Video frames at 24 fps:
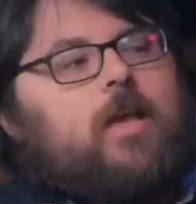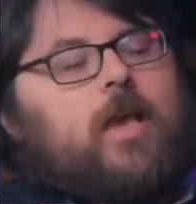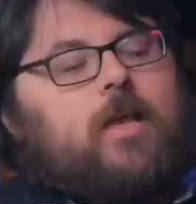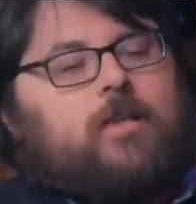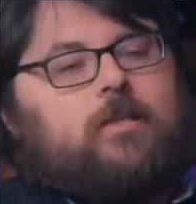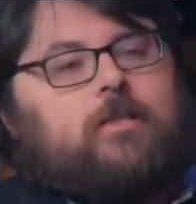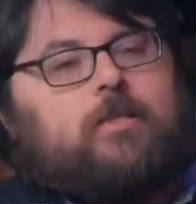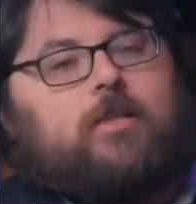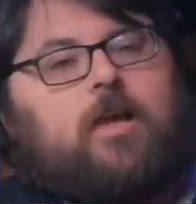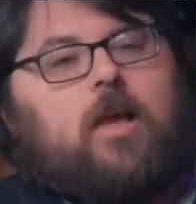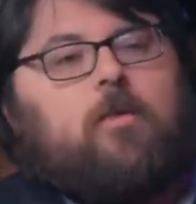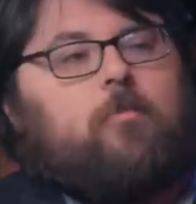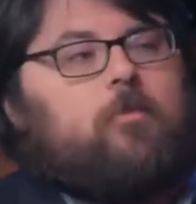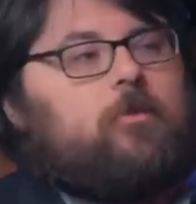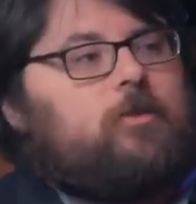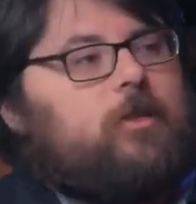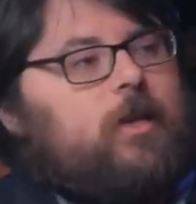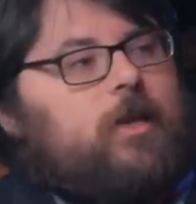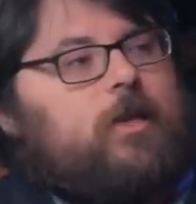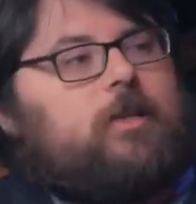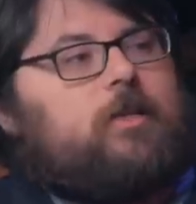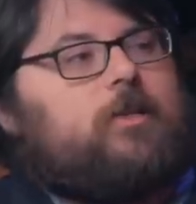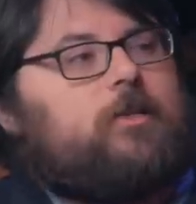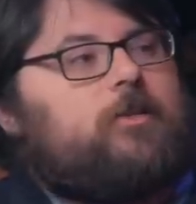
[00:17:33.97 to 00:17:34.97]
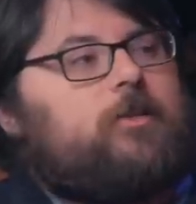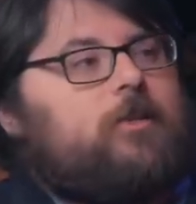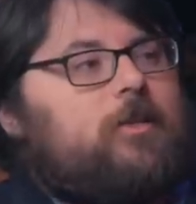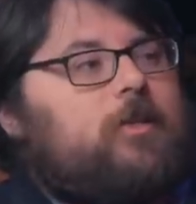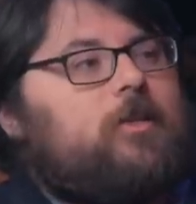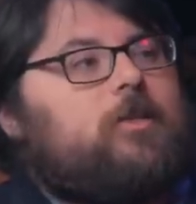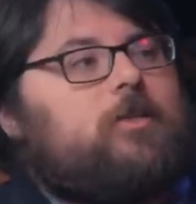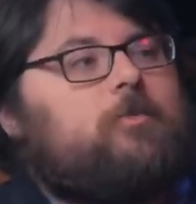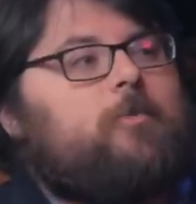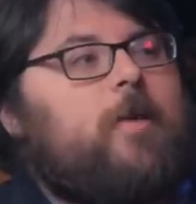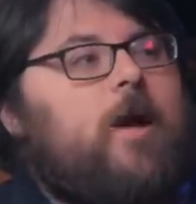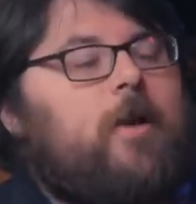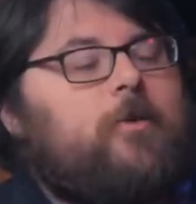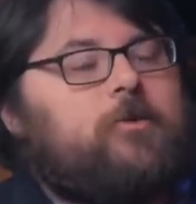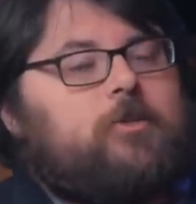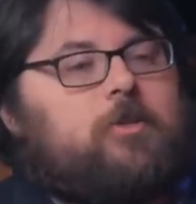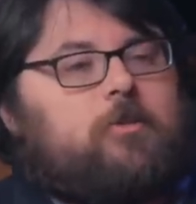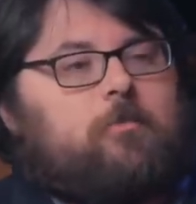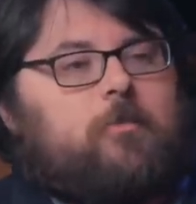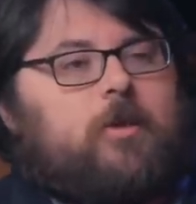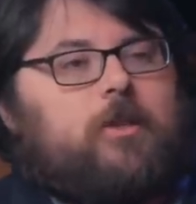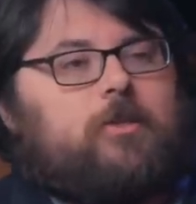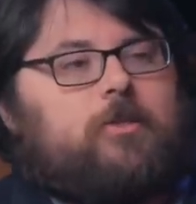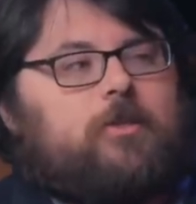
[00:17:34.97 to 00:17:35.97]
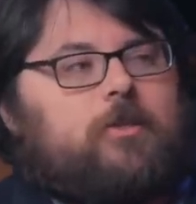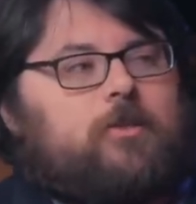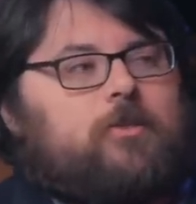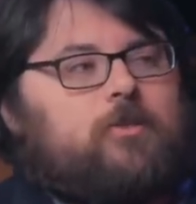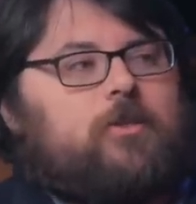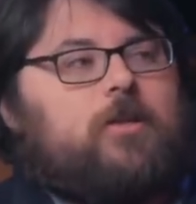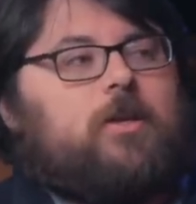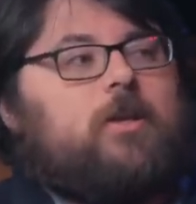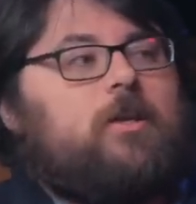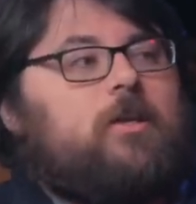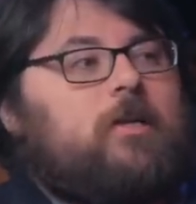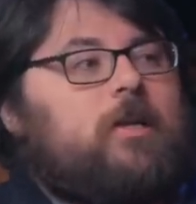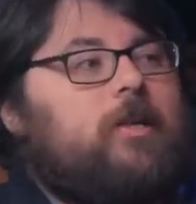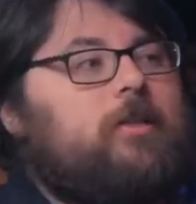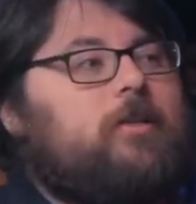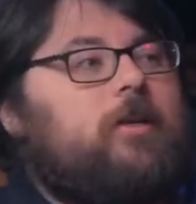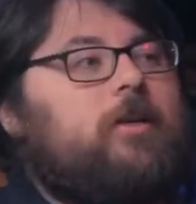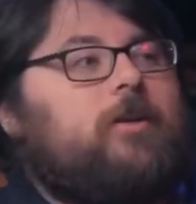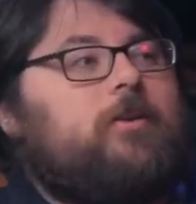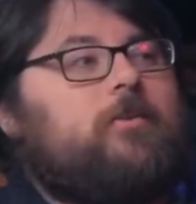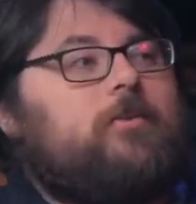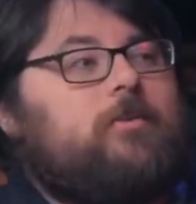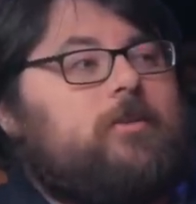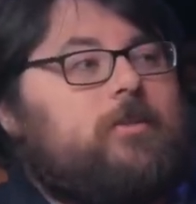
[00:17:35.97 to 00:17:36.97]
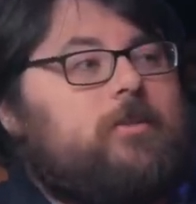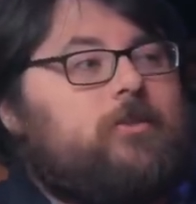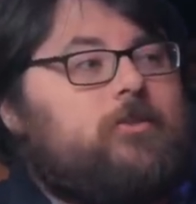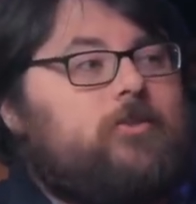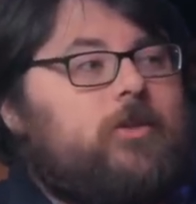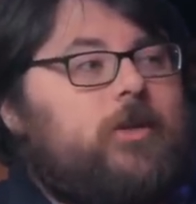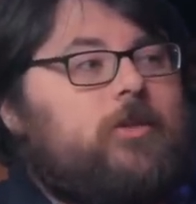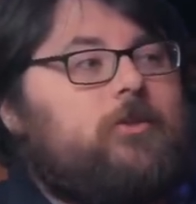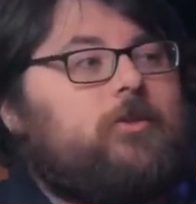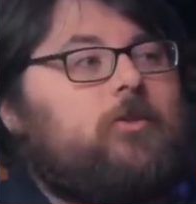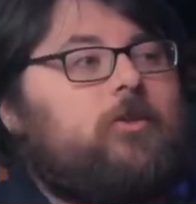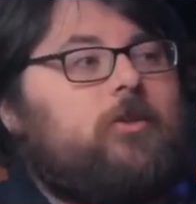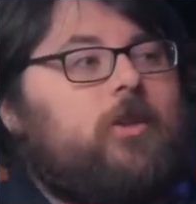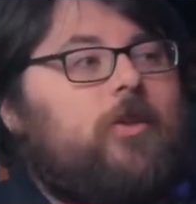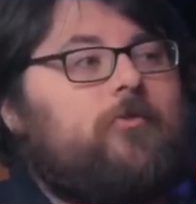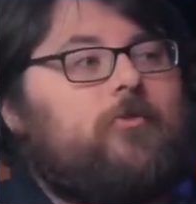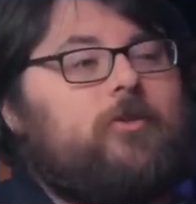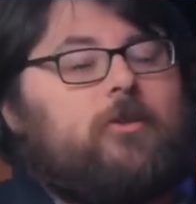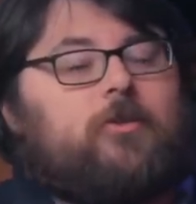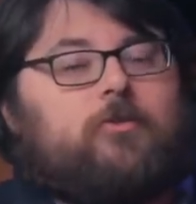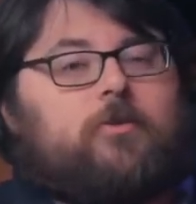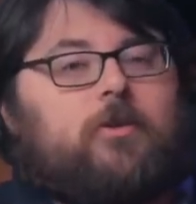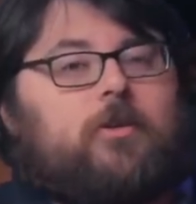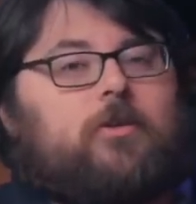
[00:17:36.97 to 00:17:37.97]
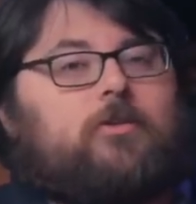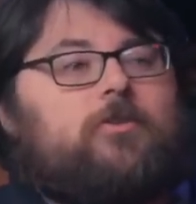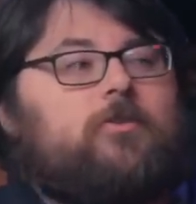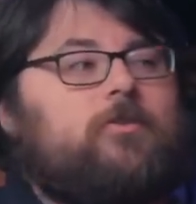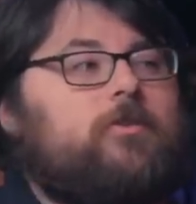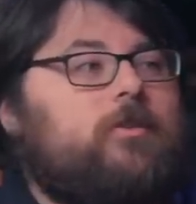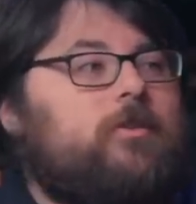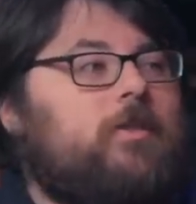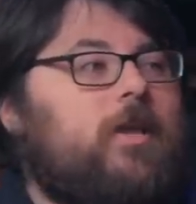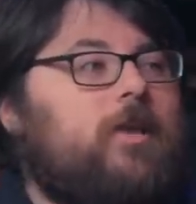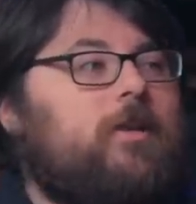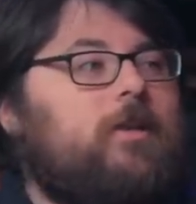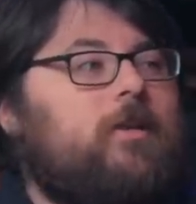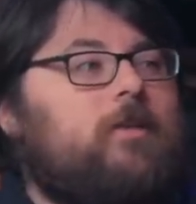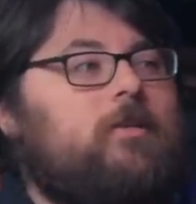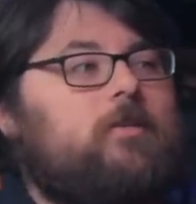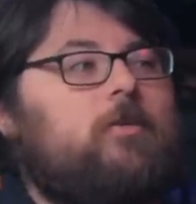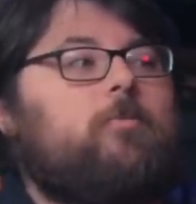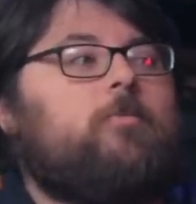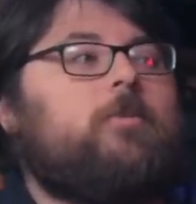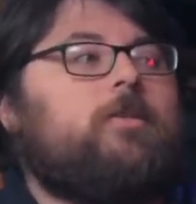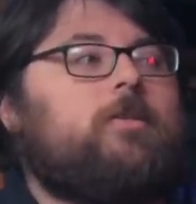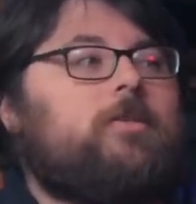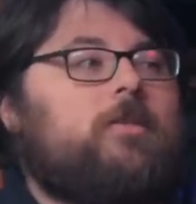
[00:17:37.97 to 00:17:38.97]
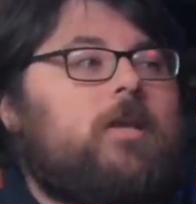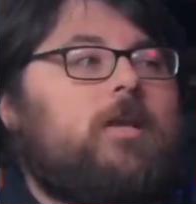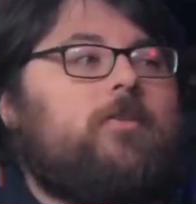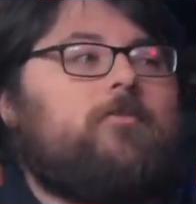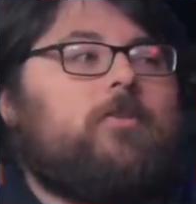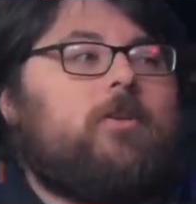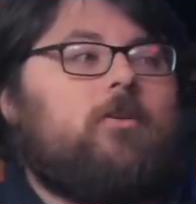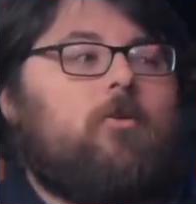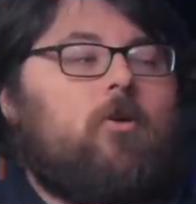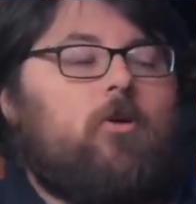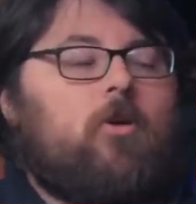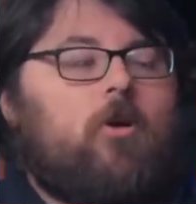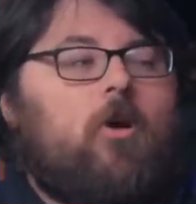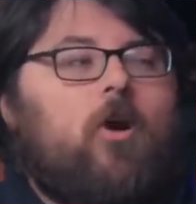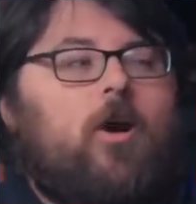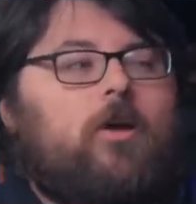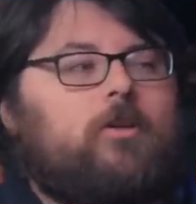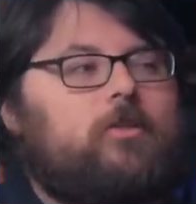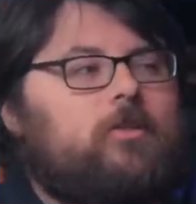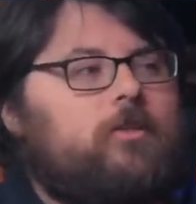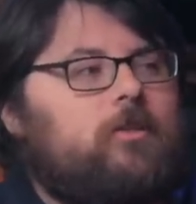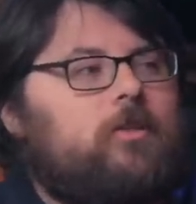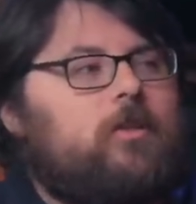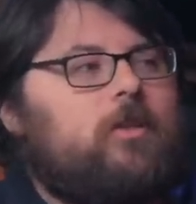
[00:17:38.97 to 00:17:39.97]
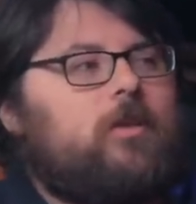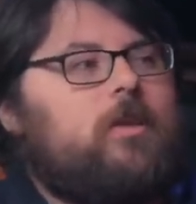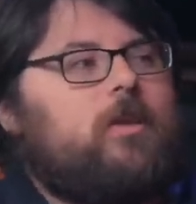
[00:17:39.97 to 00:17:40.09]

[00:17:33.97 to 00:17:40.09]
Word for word: and simultaneously espouse the message that they are these gentle, loving creatures that need to be saved at all costs.